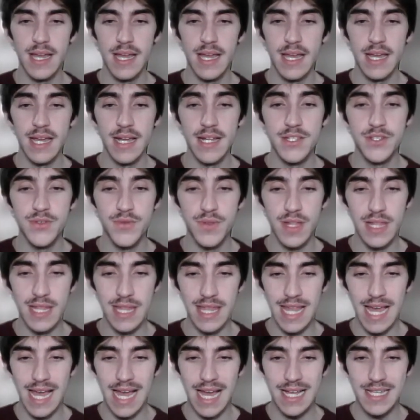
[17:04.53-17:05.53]
Into the
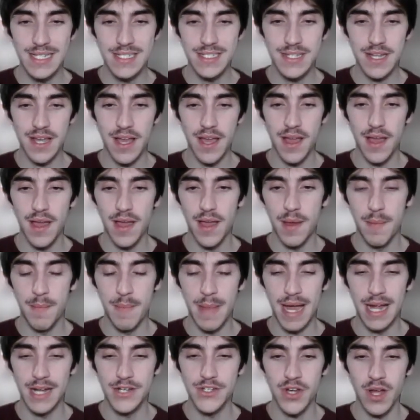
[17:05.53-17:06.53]
last
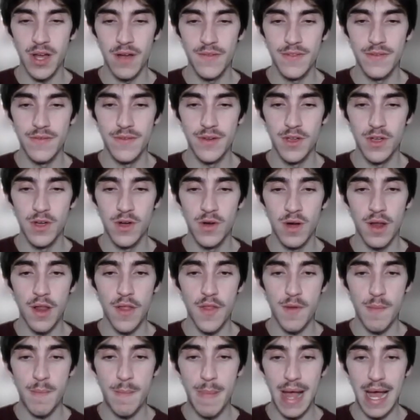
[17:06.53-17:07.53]
match of the video,
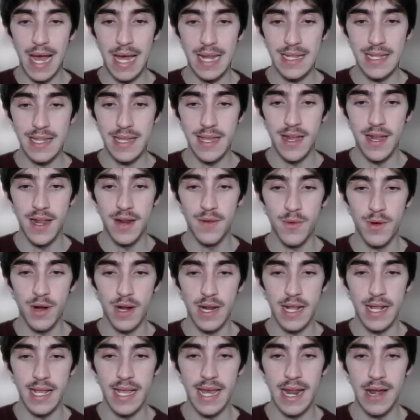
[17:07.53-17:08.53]
another bad lead. We're
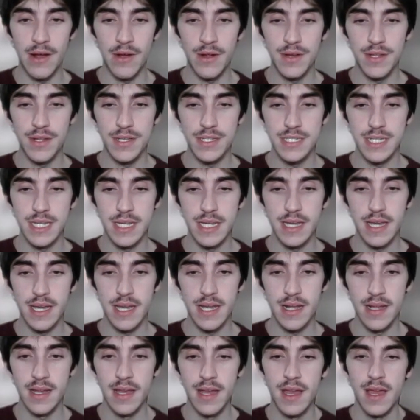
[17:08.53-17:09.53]
going to get out into
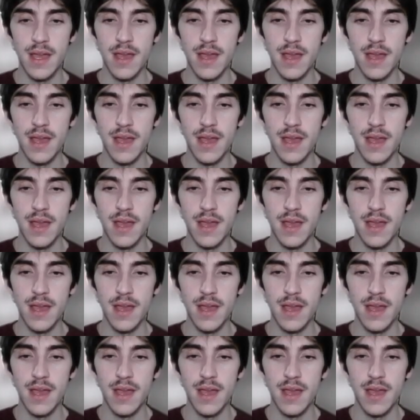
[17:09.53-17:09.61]
Seaking.